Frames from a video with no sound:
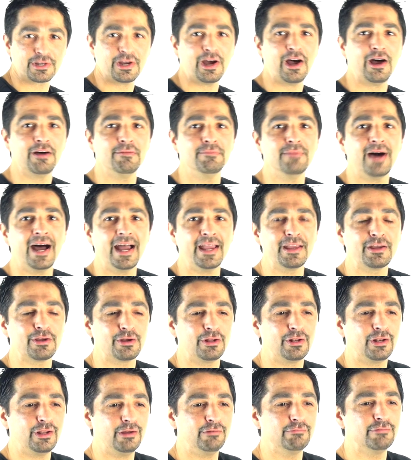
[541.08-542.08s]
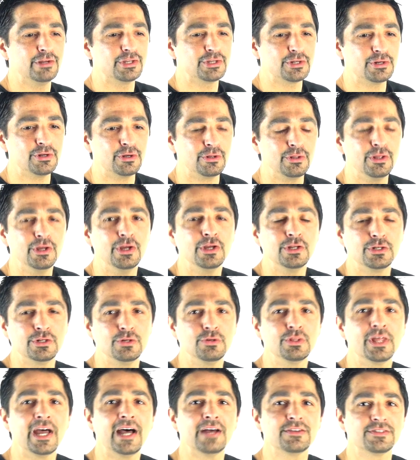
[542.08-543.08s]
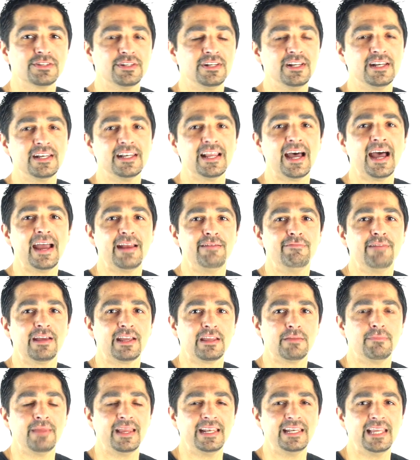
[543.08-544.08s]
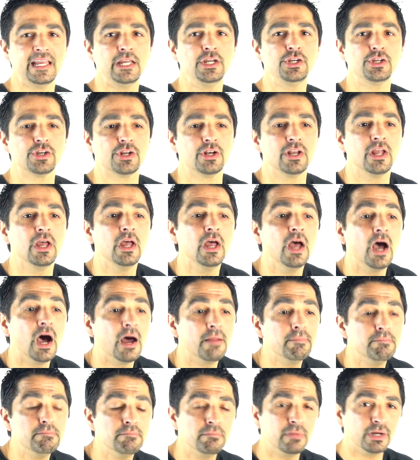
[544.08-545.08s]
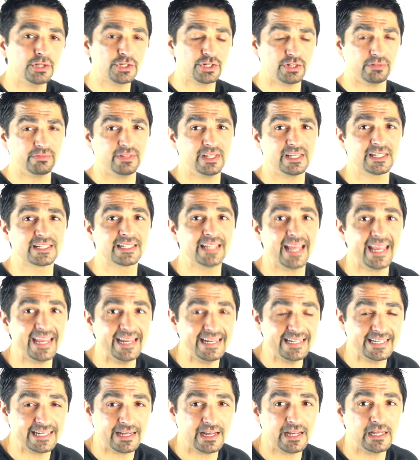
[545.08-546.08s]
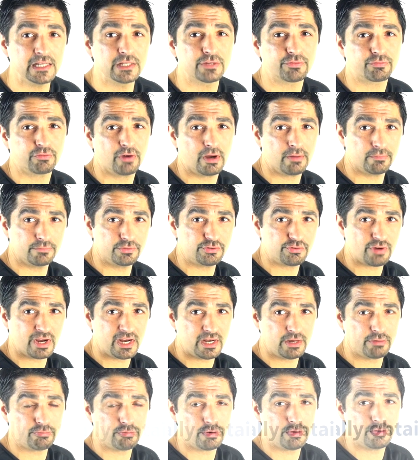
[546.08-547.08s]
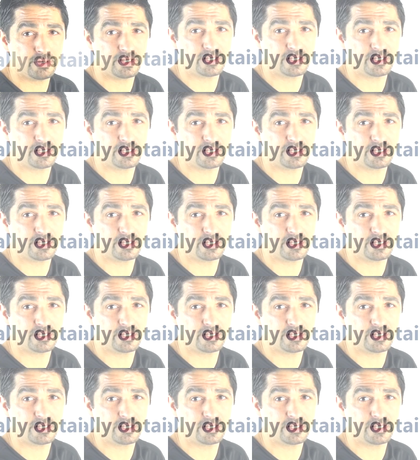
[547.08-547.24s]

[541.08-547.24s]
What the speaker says: Carmichael original 2009 recommendation. And much of this data is from Trainer Road